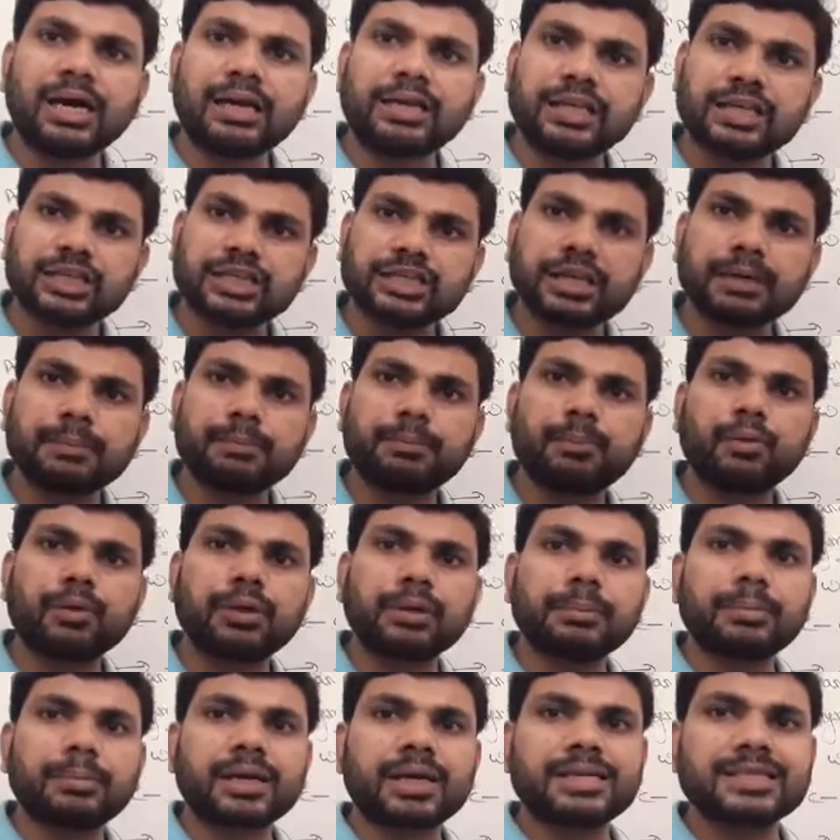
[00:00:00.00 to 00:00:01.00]
Addition
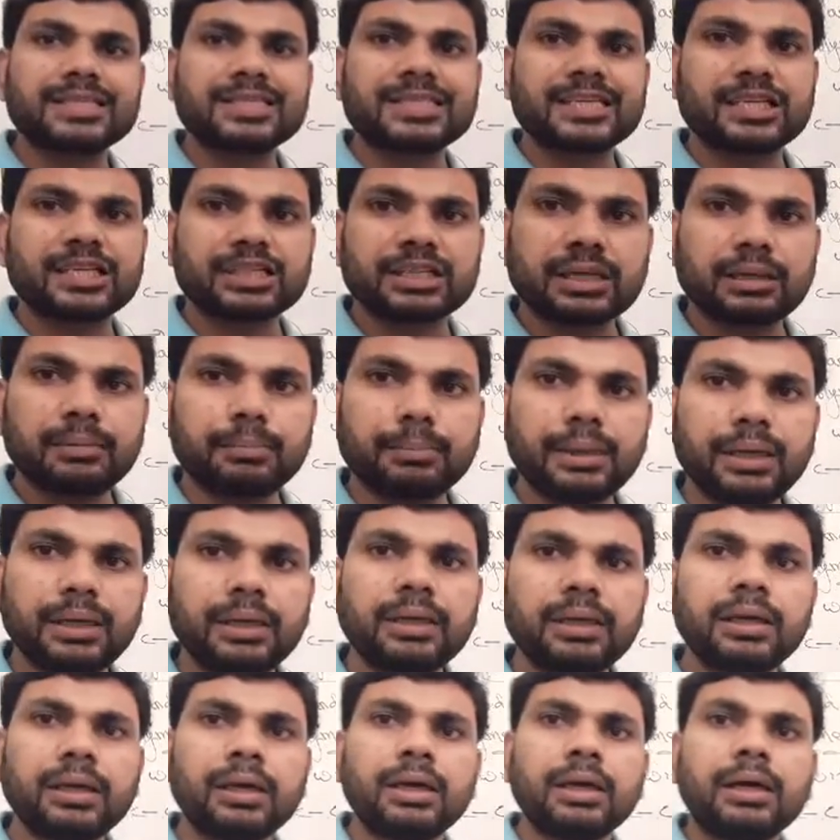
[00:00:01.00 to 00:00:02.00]
polymerization
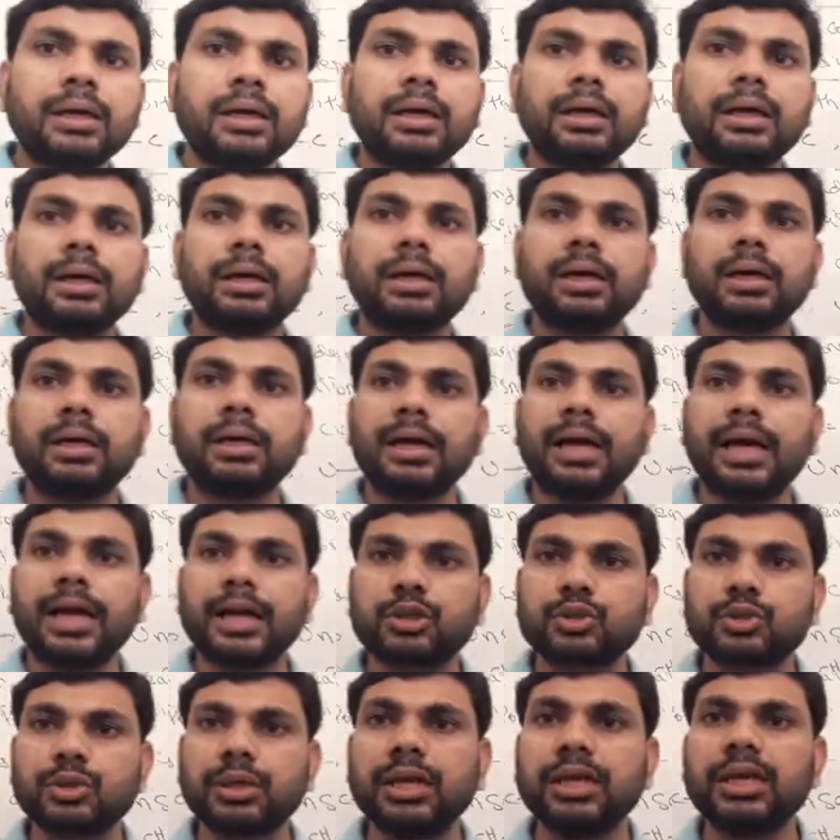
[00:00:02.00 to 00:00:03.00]
mean
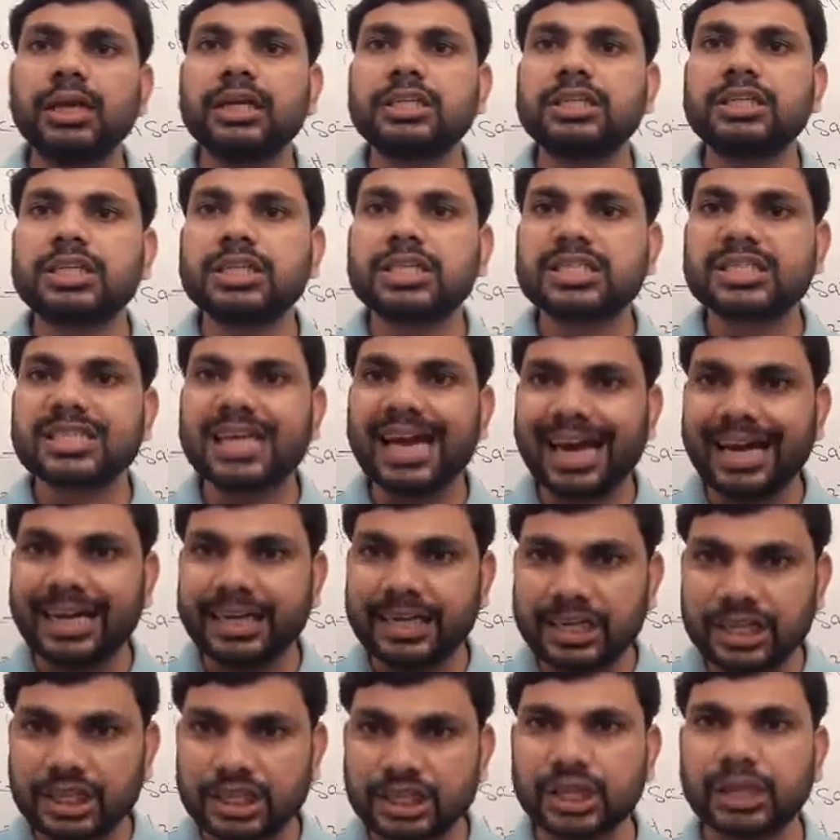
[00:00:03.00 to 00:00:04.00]
actually it is
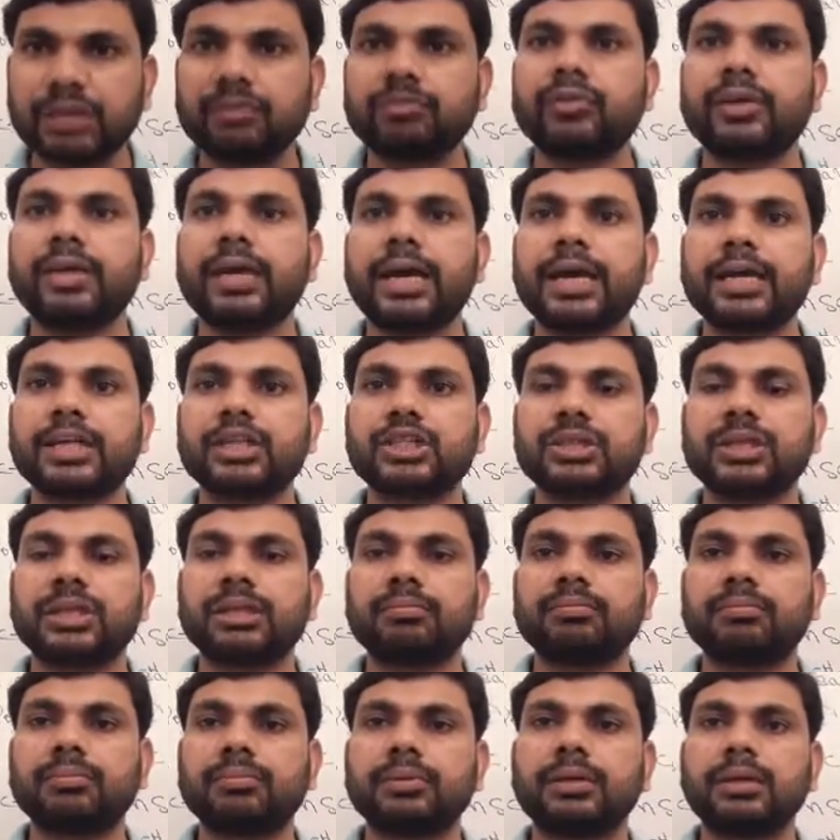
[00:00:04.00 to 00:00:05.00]
addition reaction.